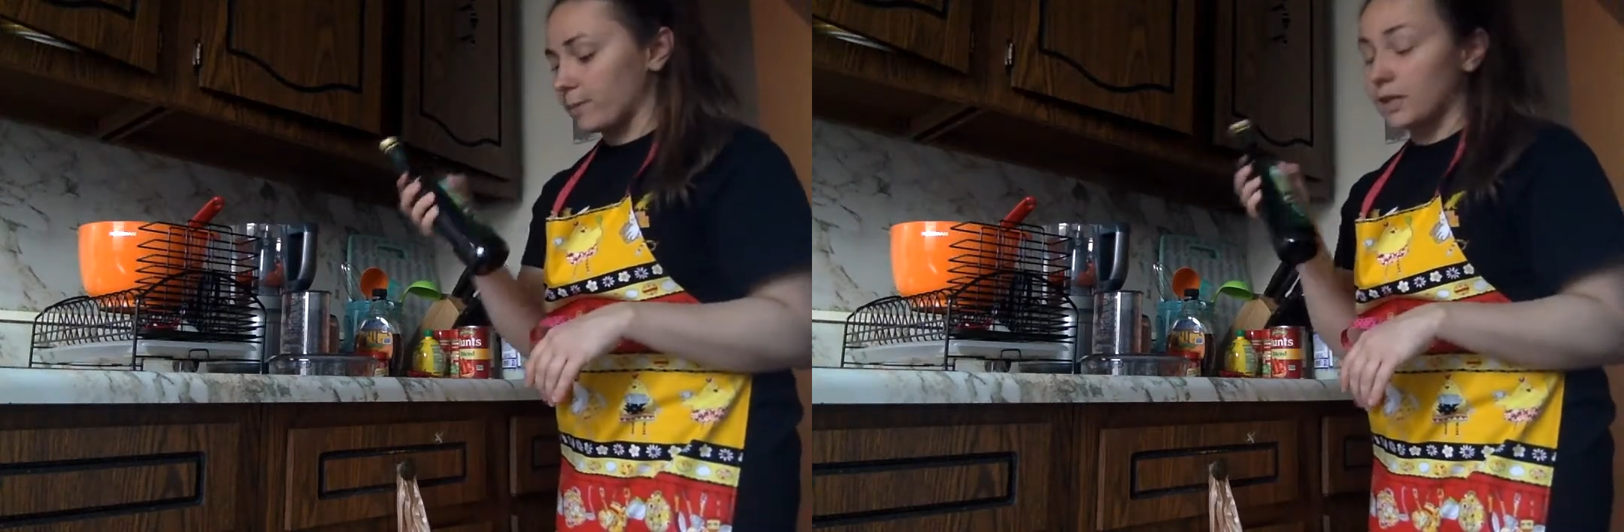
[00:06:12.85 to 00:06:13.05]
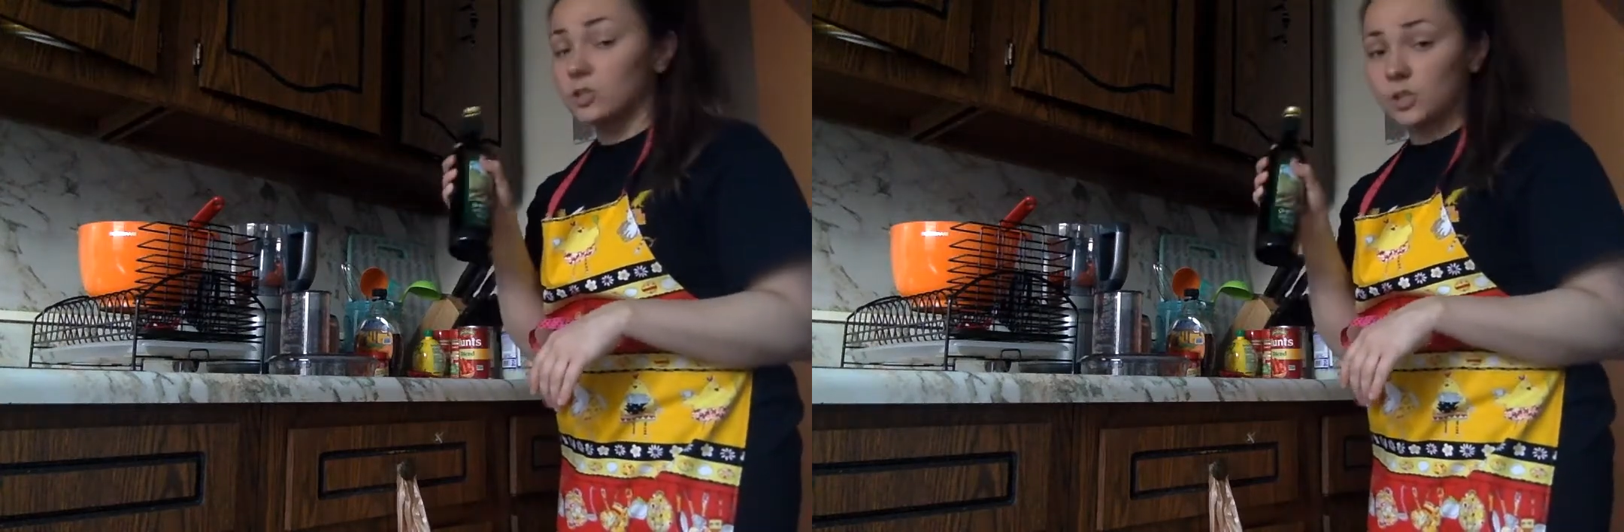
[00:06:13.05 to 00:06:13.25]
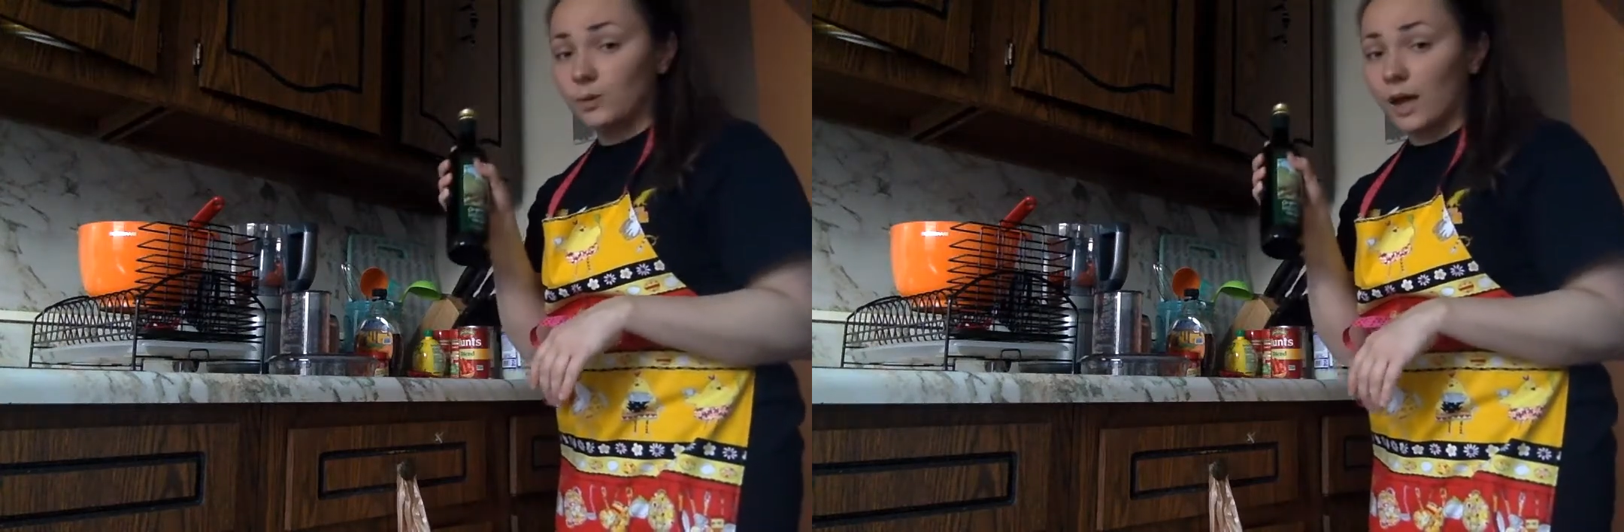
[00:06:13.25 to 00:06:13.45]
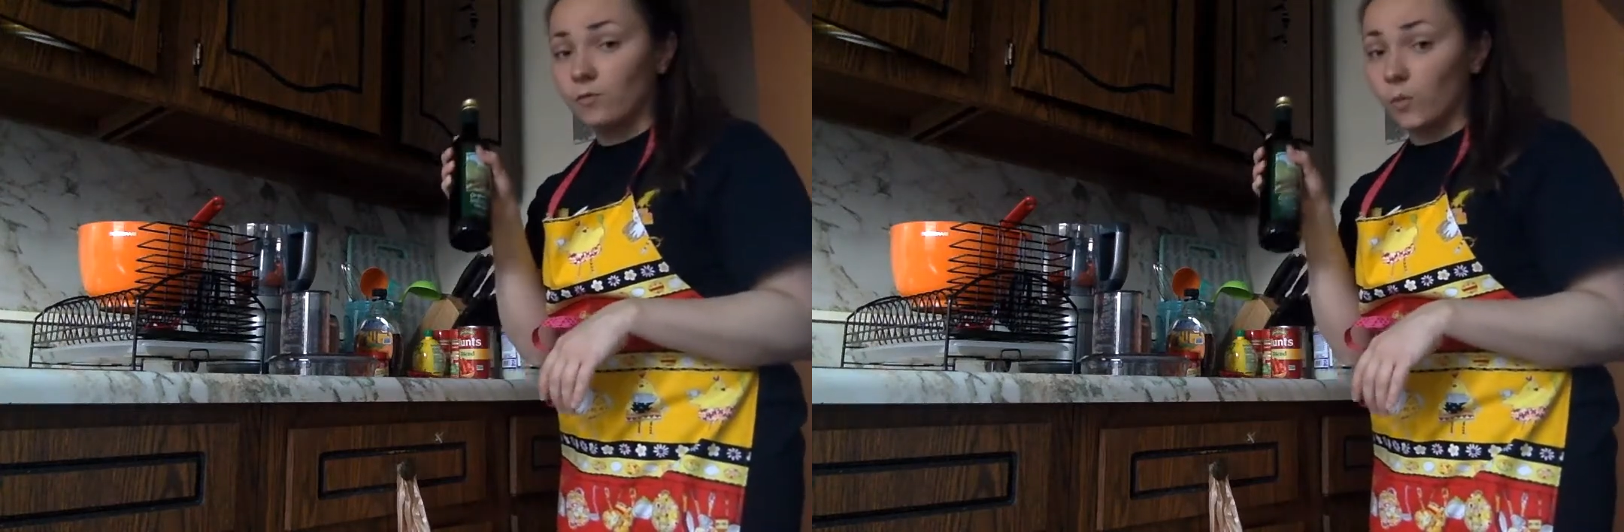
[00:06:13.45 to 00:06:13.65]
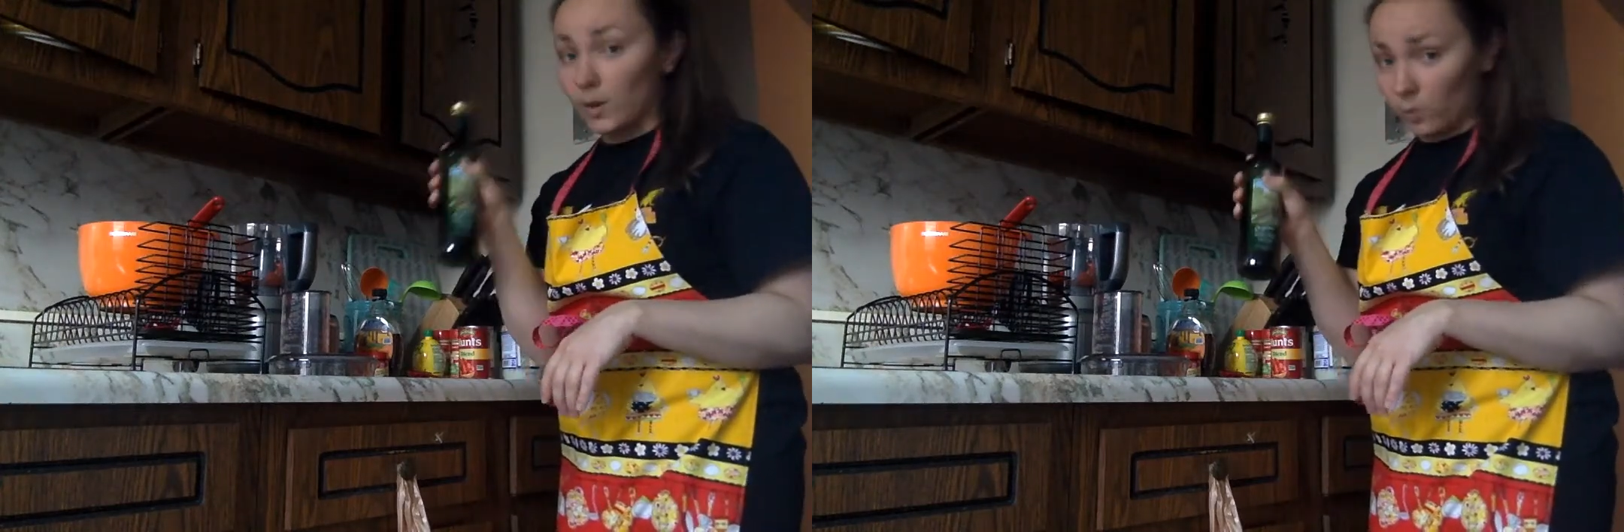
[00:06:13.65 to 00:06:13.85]
but I do
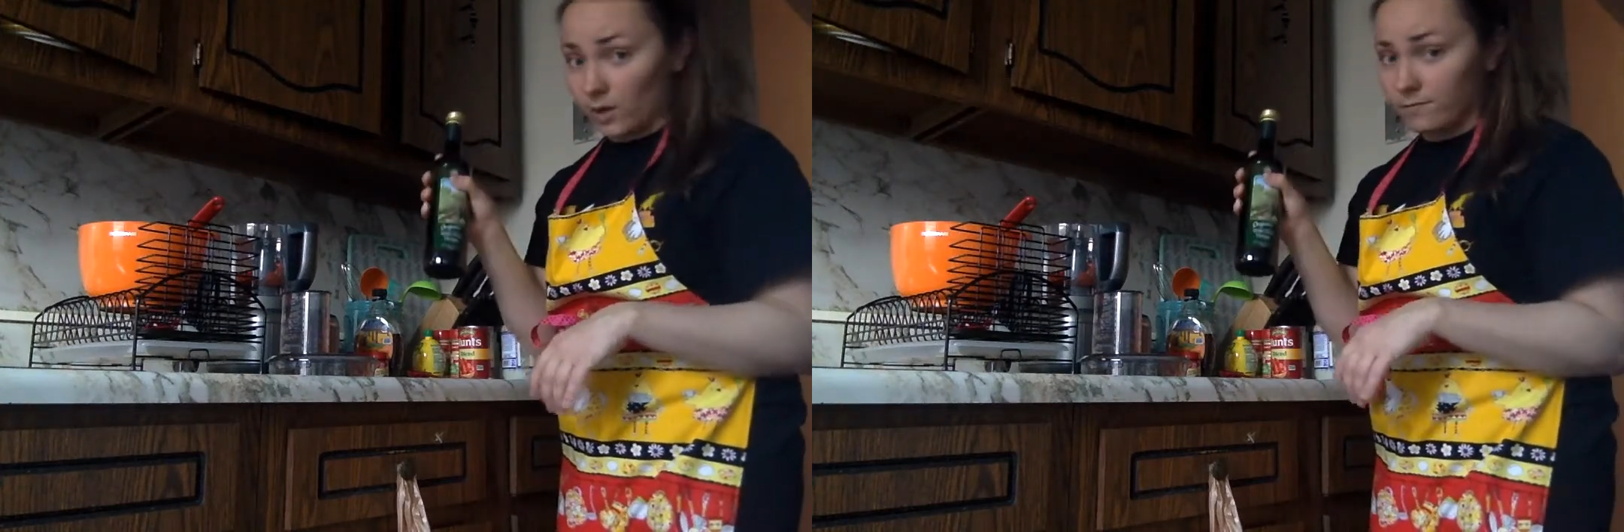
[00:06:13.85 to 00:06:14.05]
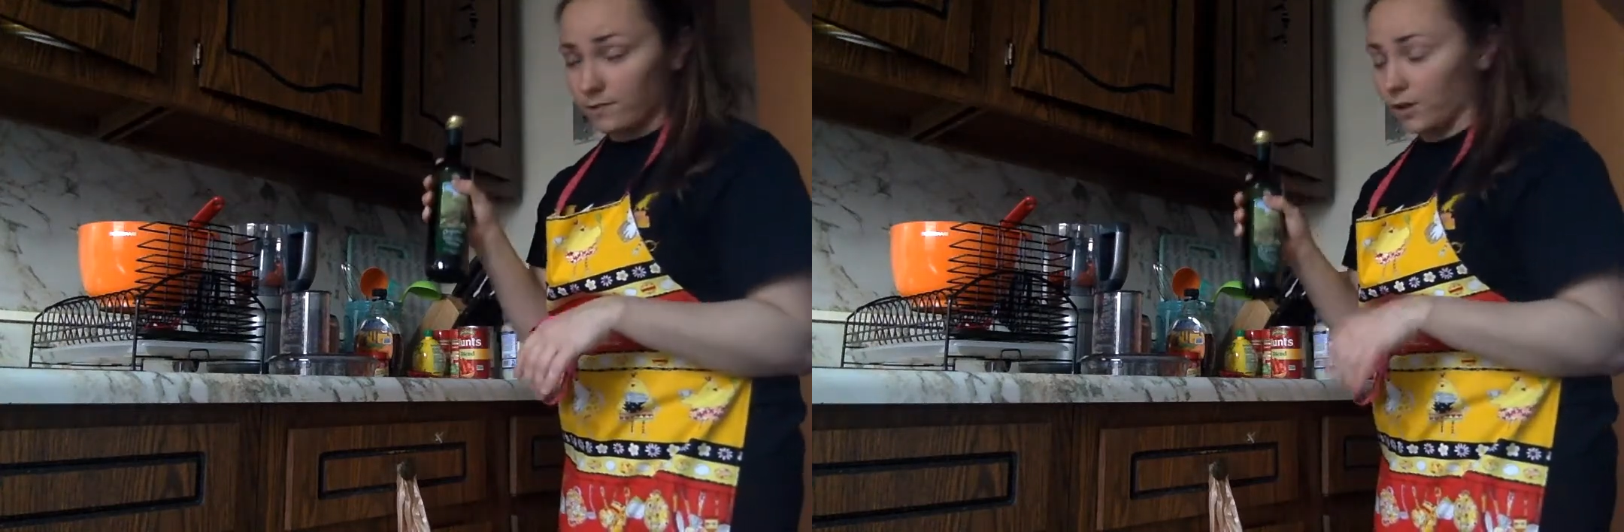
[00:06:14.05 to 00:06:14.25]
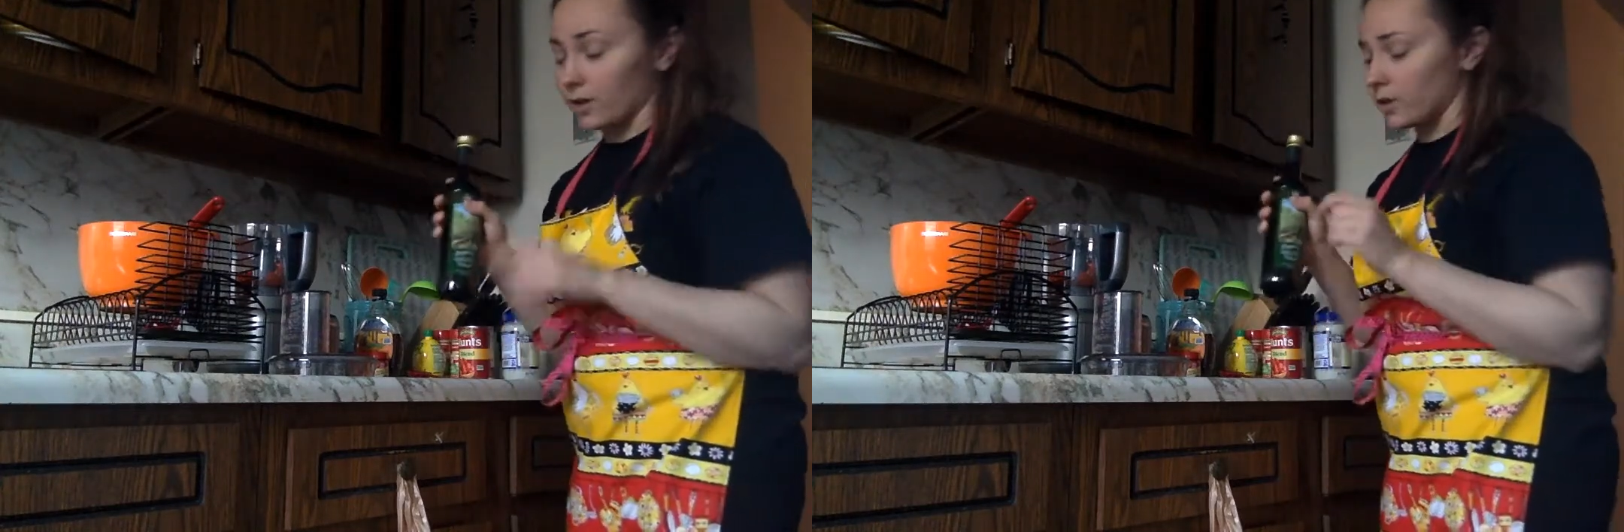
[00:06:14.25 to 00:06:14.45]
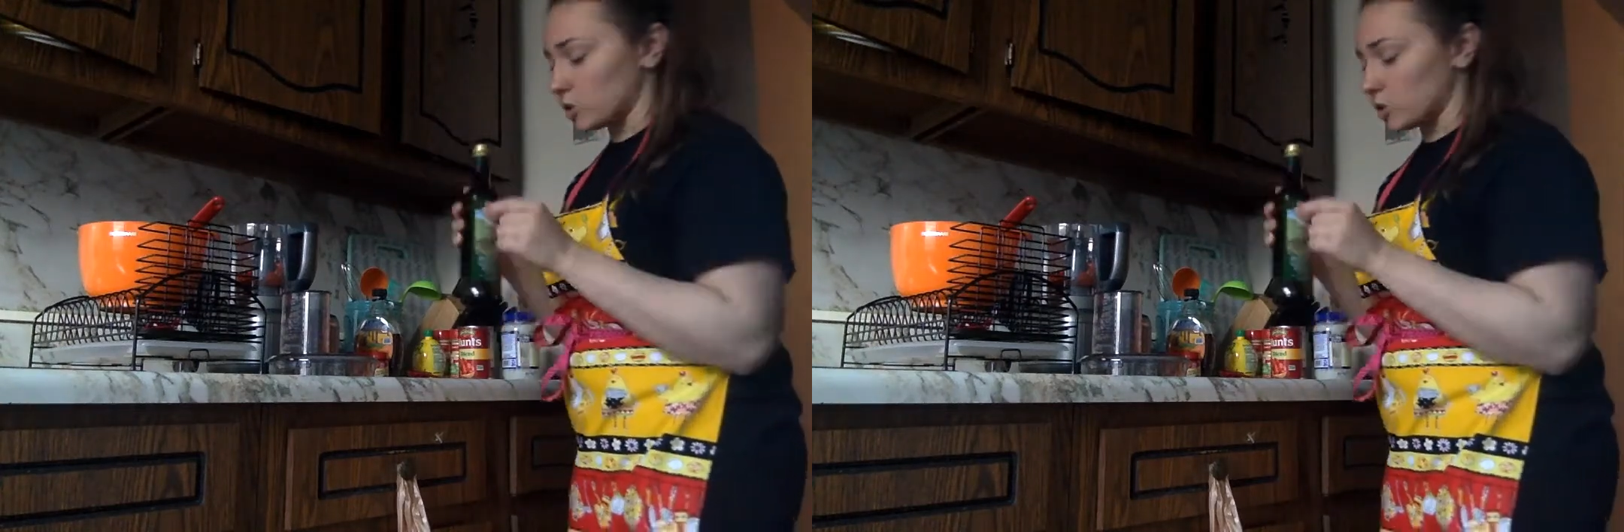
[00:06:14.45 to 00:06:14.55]
have white wine vinegar,